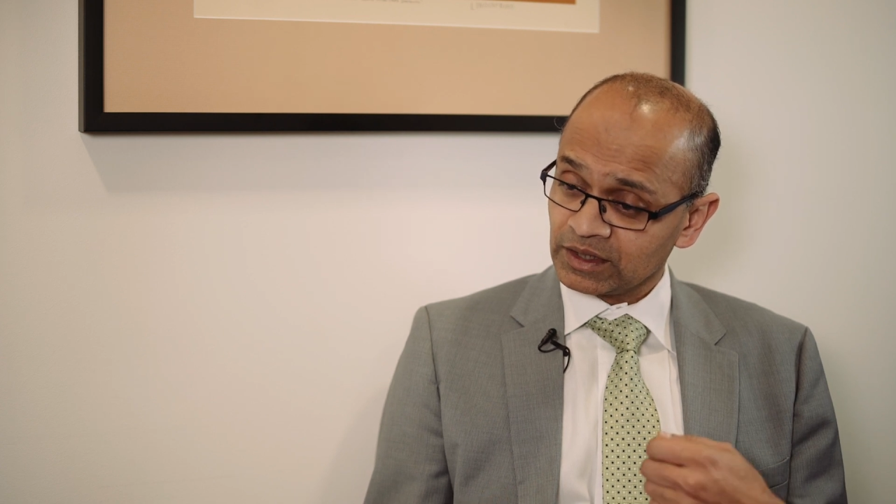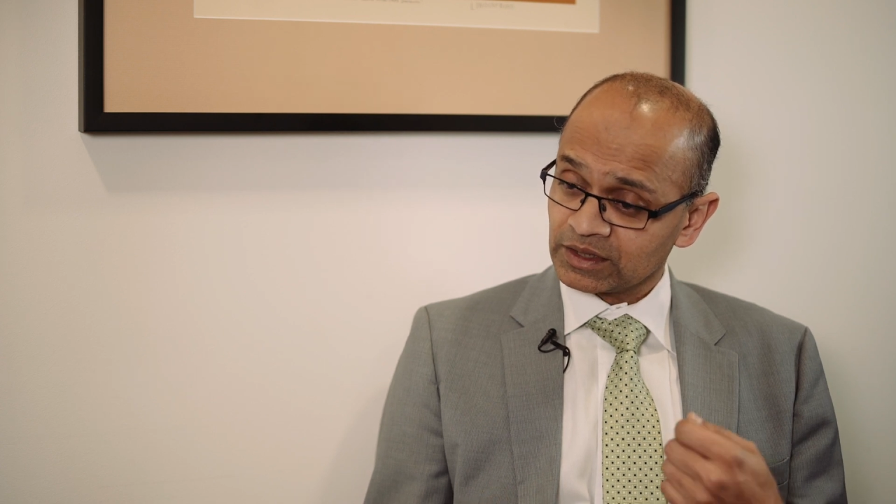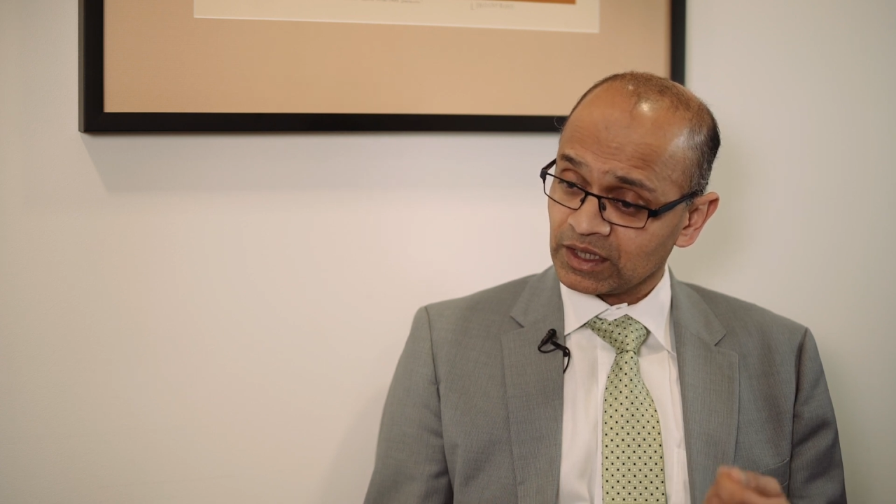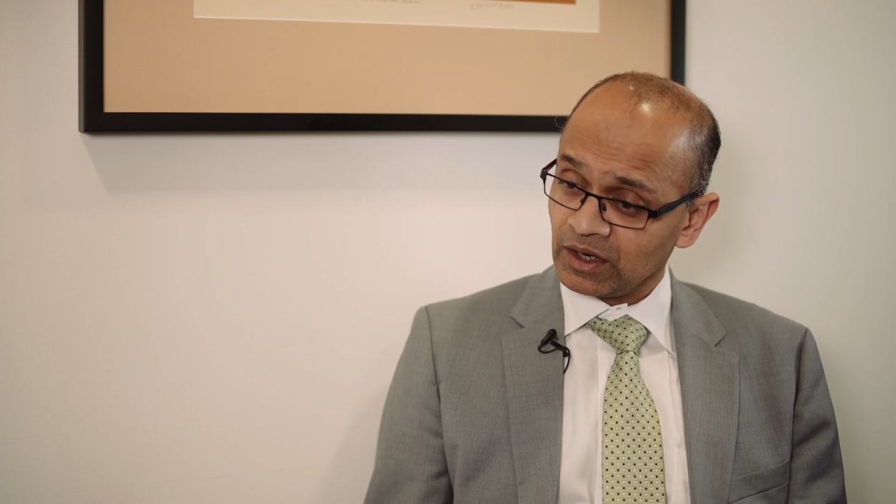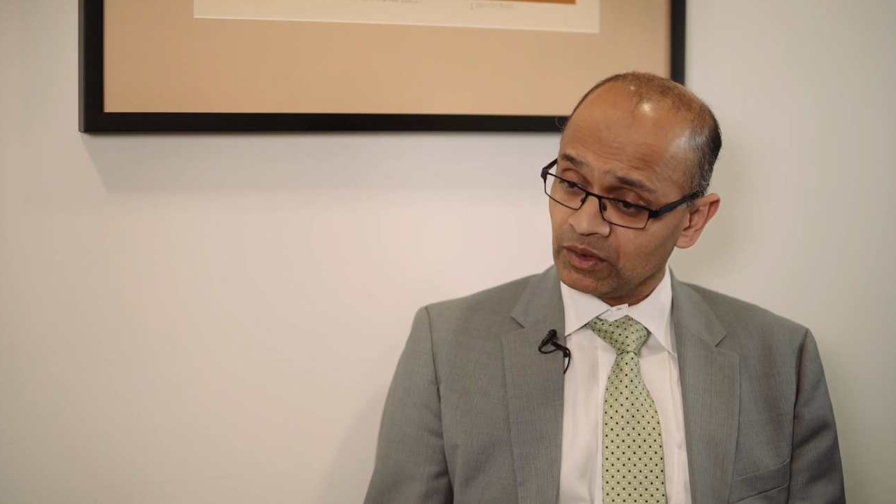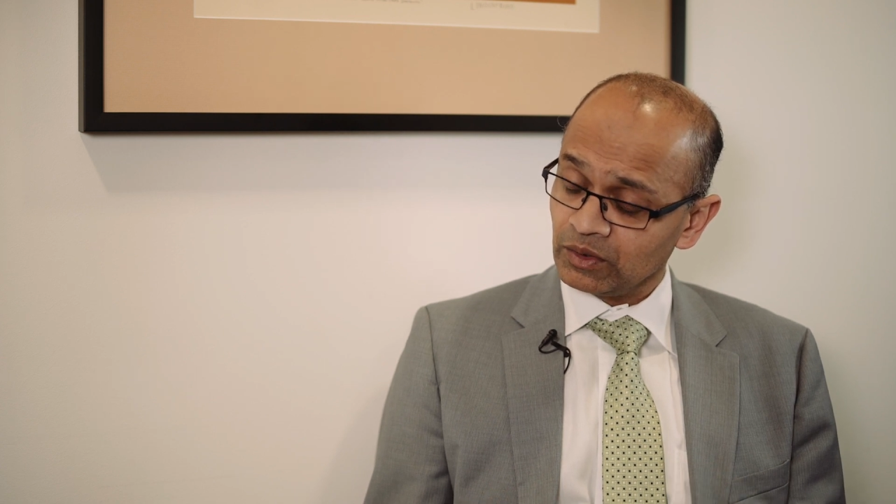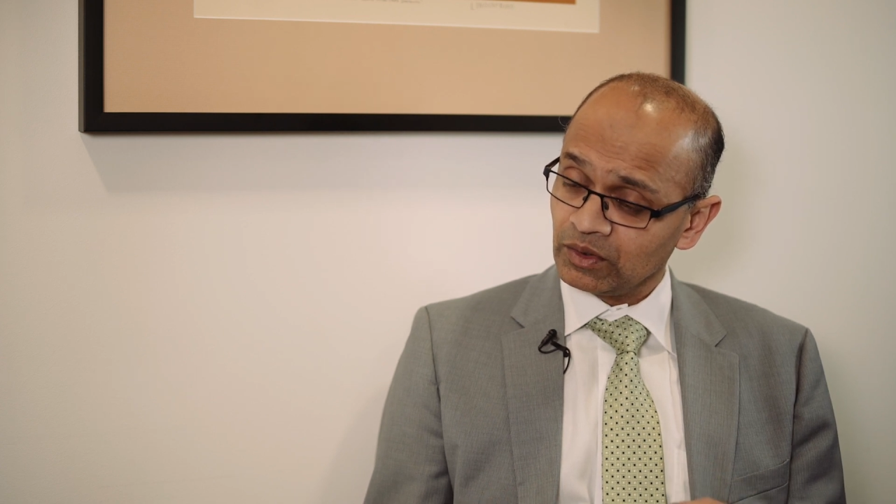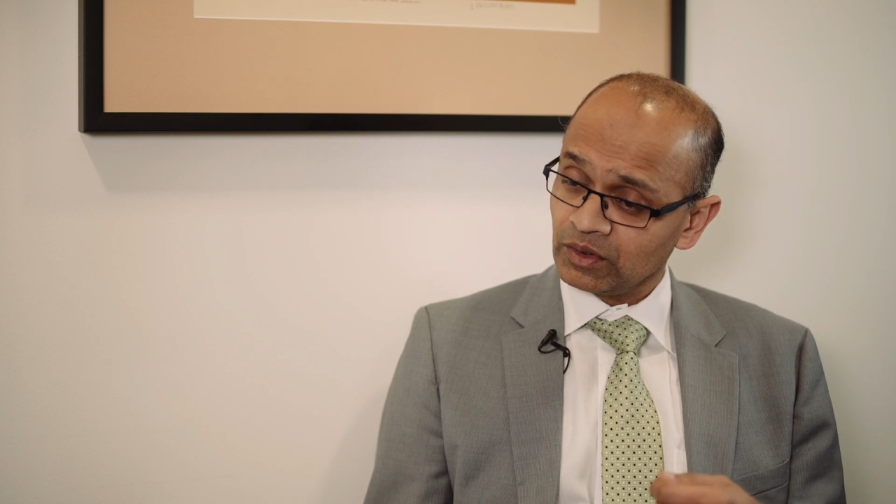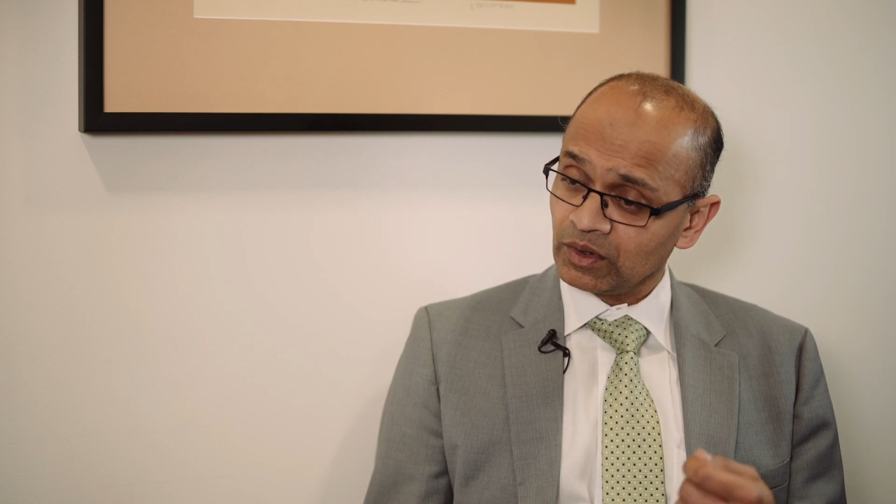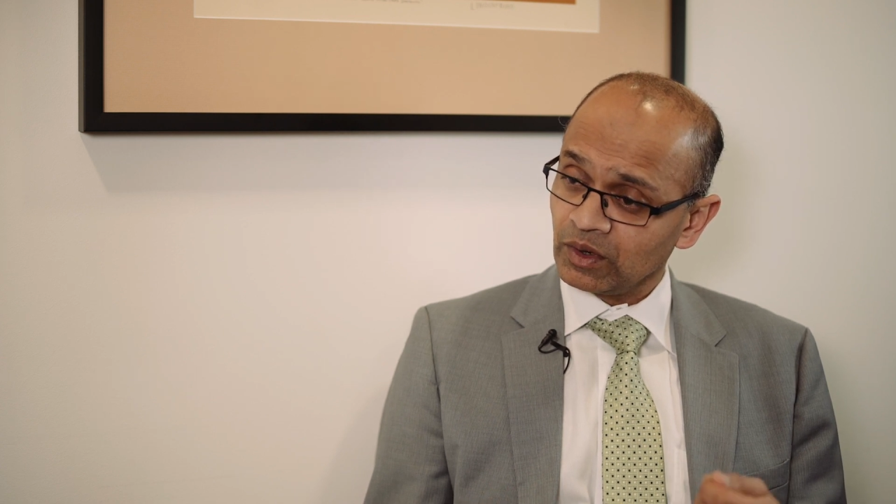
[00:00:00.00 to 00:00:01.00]
So
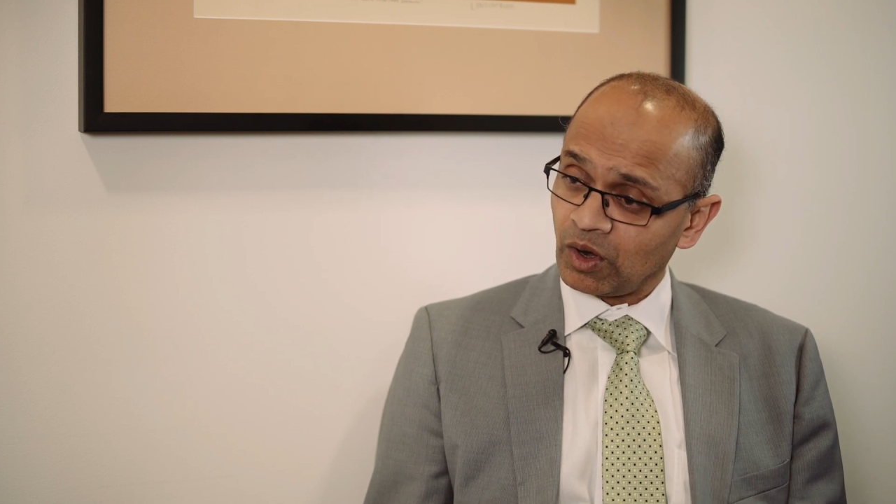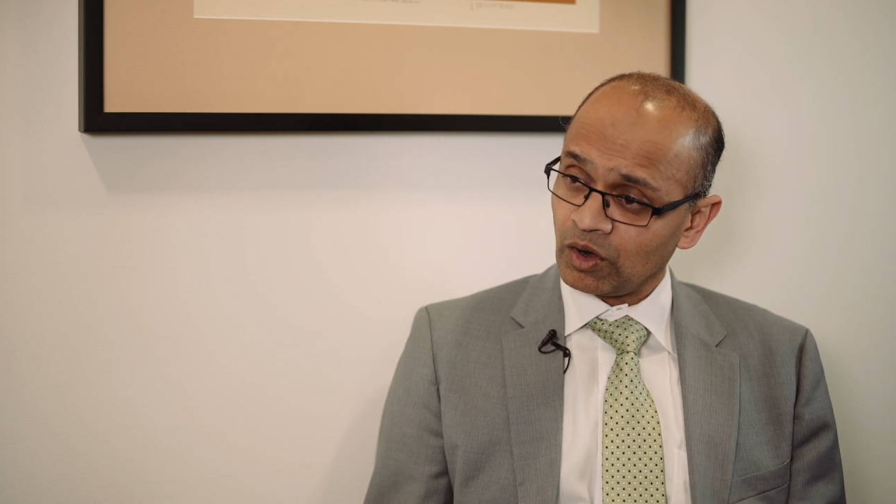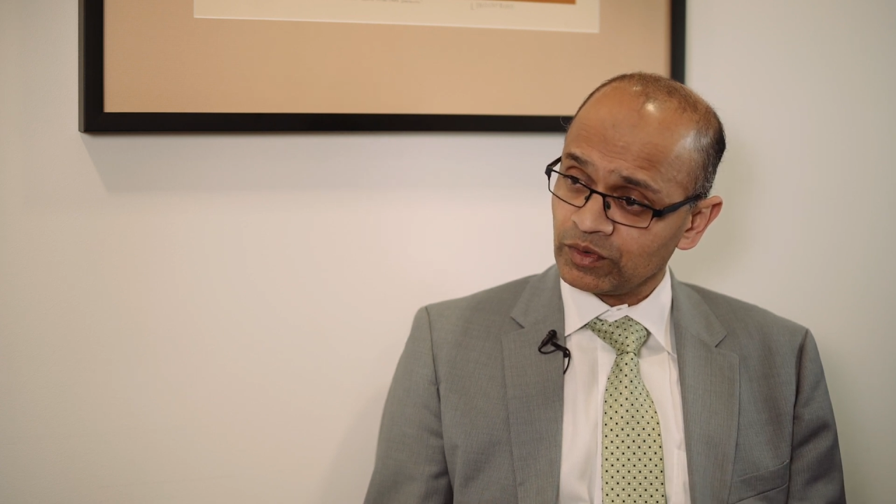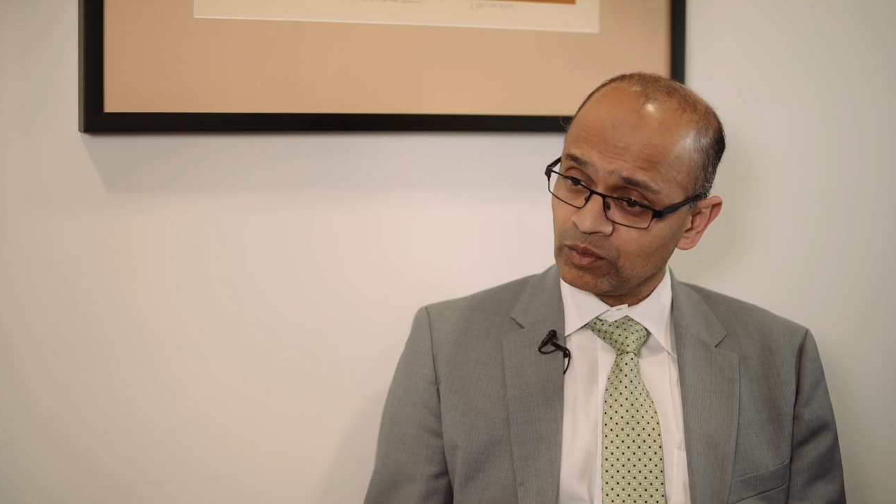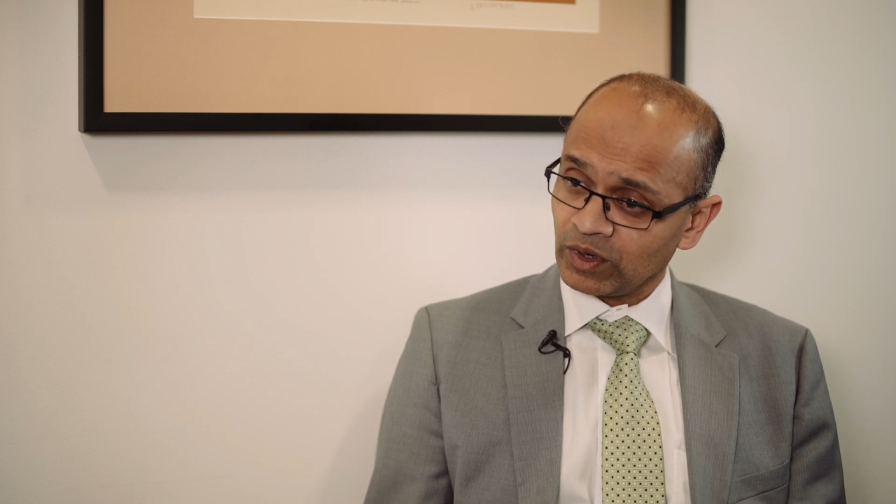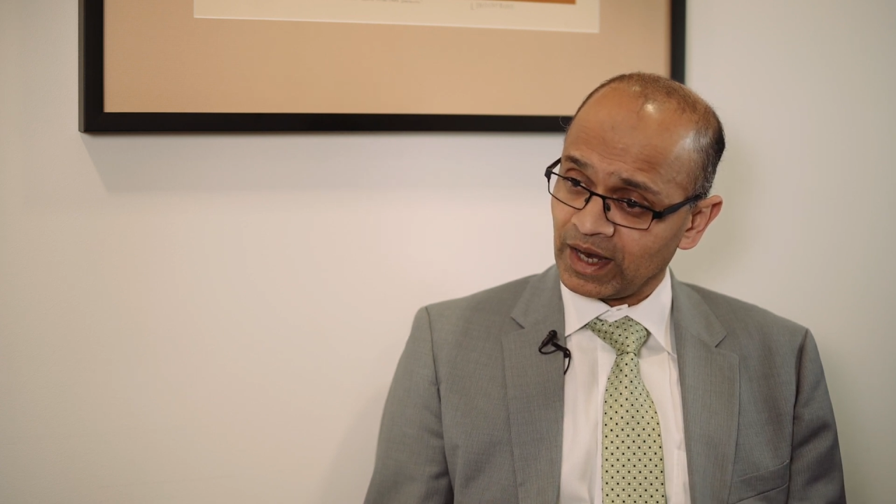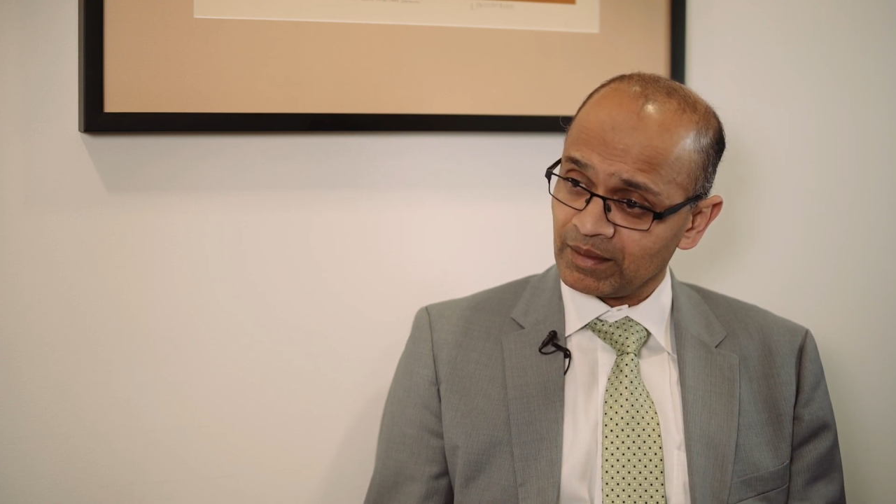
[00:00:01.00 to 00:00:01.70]
often what